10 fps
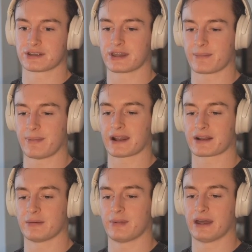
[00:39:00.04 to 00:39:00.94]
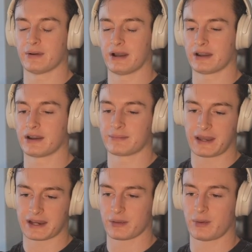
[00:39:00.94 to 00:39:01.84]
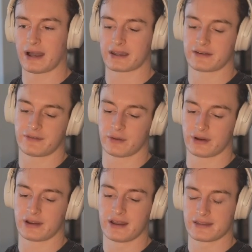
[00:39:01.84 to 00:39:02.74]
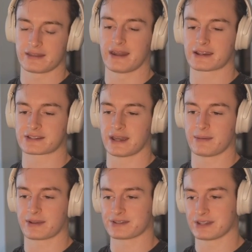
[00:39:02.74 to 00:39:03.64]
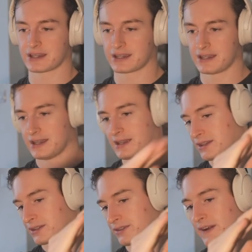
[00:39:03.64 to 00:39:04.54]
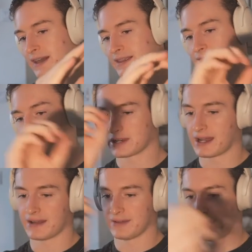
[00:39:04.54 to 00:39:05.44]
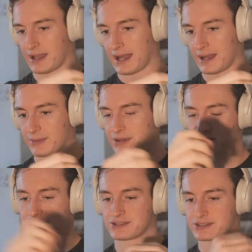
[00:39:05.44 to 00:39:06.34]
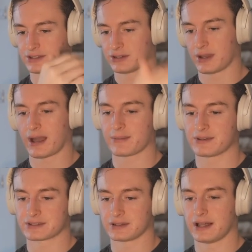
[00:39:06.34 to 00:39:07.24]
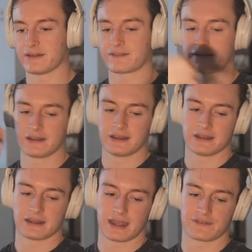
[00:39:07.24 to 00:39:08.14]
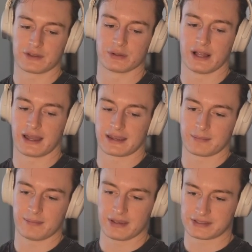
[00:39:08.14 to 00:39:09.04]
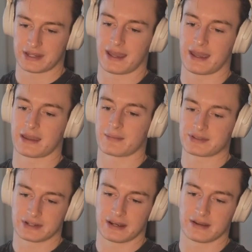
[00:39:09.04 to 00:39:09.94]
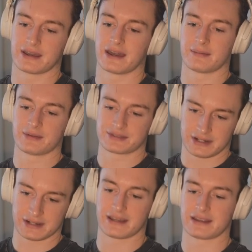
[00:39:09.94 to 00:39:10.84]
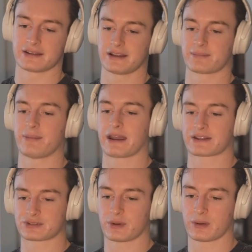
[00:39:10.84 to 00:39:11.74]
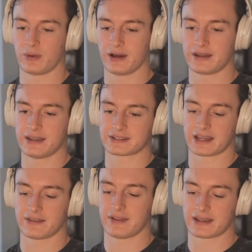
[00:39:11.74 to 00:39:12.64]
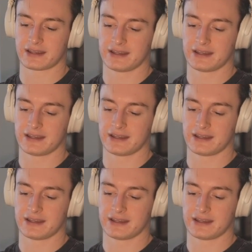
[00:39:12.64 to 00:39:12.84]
that you get back on the bandwagon, back on the wagon for the next day because like you'll find that if you're trying to have a habit, trying to instill a new habit into your life, if you like miss a day, miss another day, miss another day, then you're like back to square one. It's kind of like